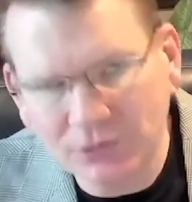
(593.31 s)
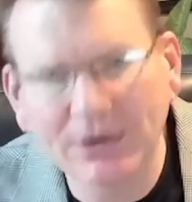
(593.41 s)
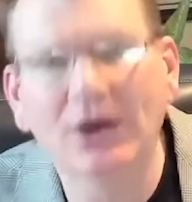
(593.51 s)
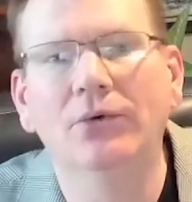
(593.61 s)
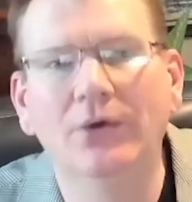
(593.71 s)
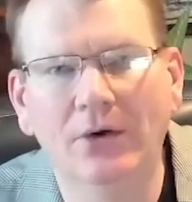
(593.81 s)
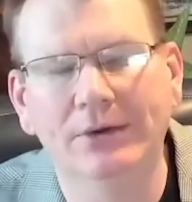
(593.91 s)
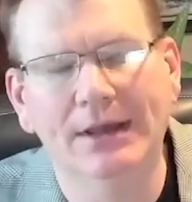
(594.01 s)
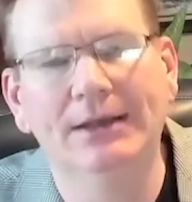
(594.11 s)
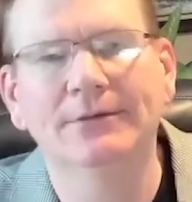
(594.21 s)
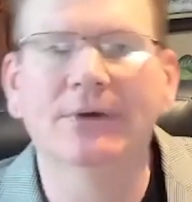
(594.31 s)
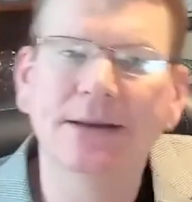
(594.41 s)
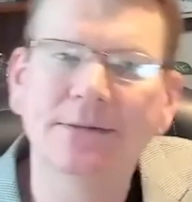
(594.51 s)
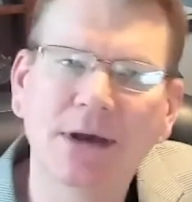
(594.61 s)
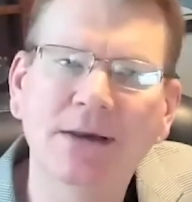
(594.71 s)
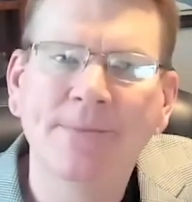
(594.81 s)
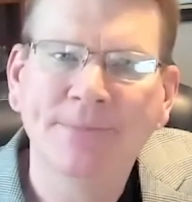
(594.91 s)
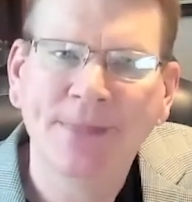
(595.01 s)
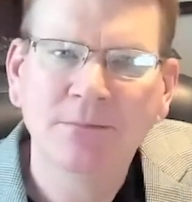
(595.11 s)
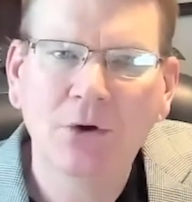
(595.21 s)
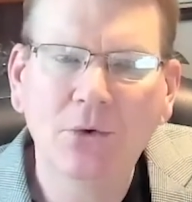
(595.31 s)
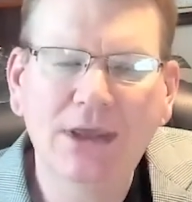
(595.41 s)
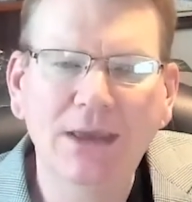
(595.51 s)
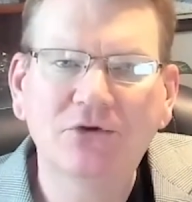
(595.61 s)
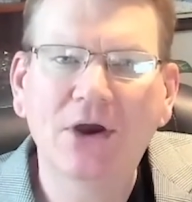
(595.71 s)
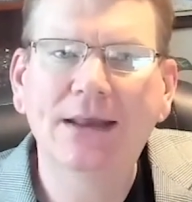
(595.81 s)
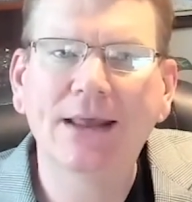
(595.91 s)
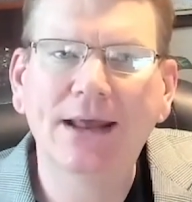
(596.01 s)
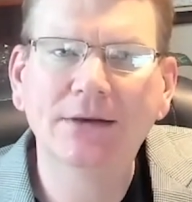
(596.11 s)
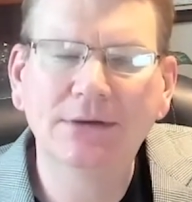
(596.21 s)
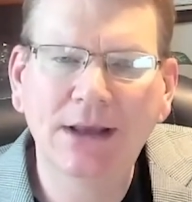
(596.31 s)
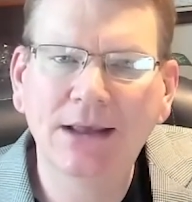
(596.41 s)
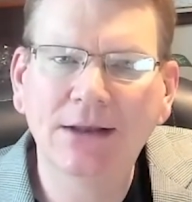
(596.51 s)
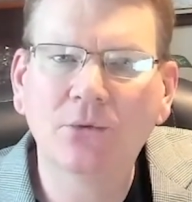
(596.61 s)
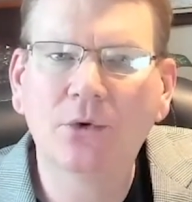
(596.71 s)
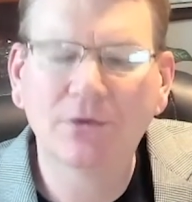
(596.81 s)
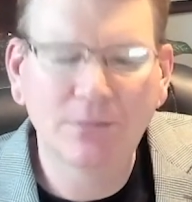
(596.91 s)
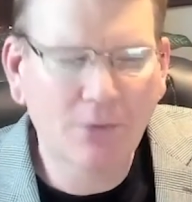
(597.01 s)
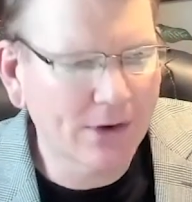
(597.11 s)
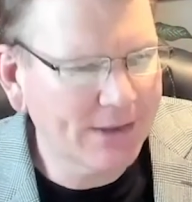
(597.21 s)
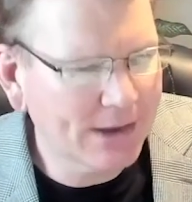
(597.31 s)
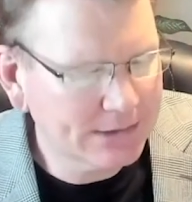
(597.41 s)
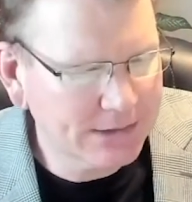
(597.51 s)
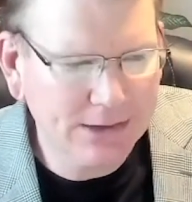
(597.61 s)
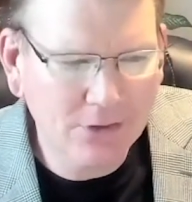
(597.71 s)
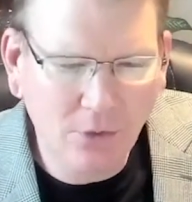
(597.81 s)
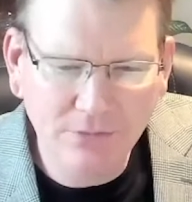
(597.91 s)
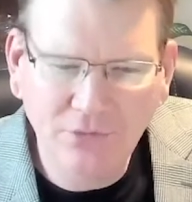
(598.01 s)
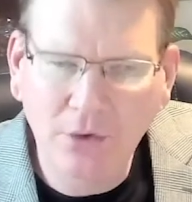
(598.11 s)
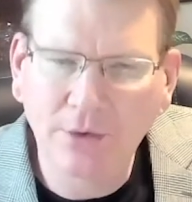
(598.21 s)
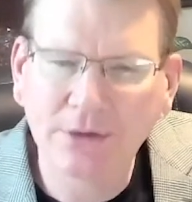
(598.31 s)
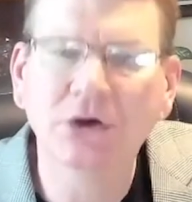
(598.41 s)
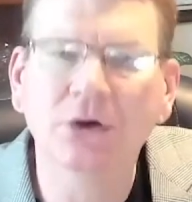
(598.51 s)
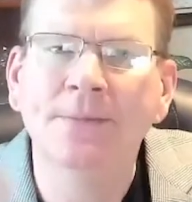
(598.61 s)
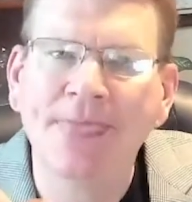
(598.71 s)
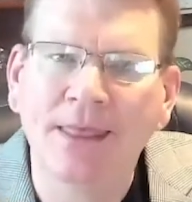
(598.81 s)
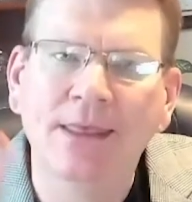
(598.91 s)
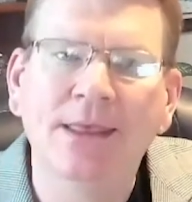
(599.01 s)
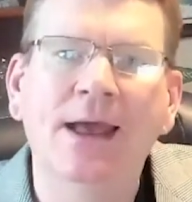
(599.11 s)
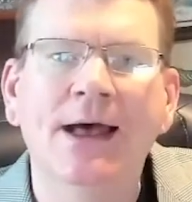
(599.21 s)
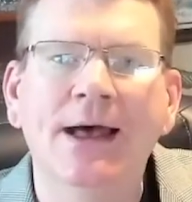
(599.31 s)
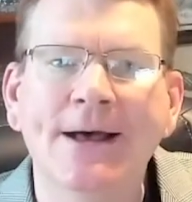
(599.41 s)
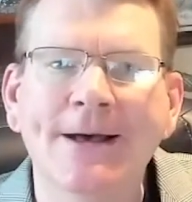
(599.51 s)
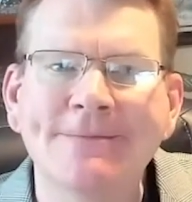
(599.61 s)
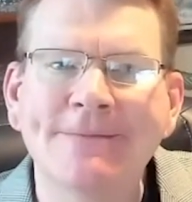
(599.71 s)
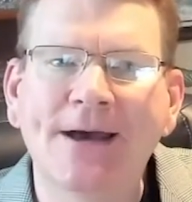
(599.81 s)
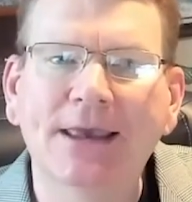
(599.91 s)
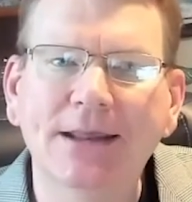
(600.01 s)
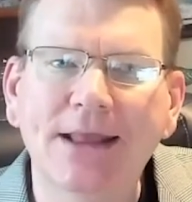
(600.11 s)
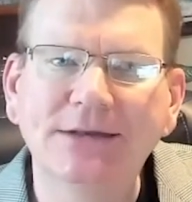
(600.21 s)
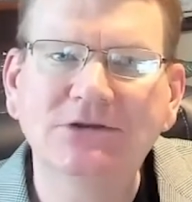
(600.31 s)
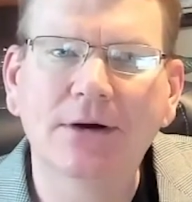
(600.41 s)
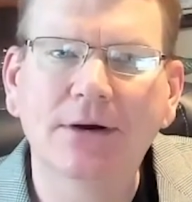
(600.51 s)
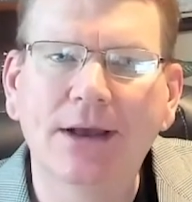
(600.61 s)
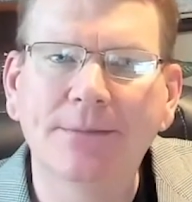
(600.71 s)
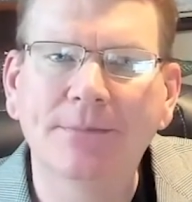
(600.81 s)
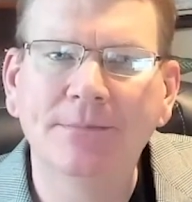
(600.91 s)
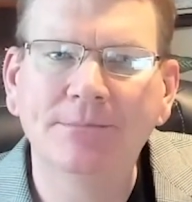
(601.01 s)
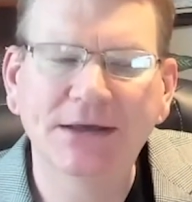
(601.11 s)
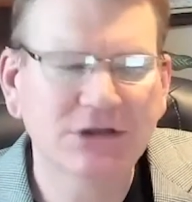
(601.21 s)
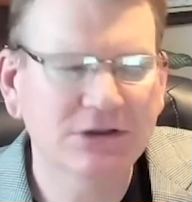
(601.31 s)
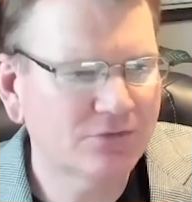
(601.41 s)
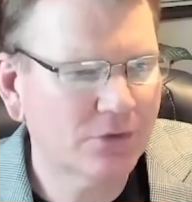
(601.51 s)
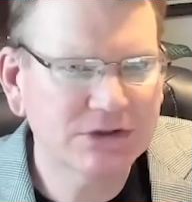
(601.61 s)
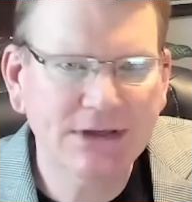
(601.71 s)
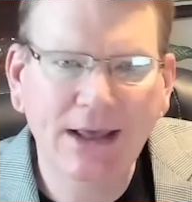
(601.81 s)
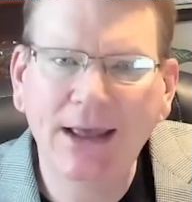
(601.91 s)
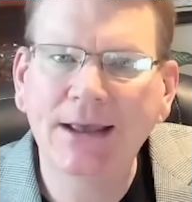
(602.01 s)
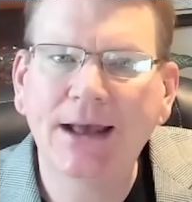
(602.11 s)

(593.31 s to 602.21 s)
We don't know yet, right? But, but we'll keep track of that and, and we'll report on that uh, going forward. So uh, again, that's our uh, message for today.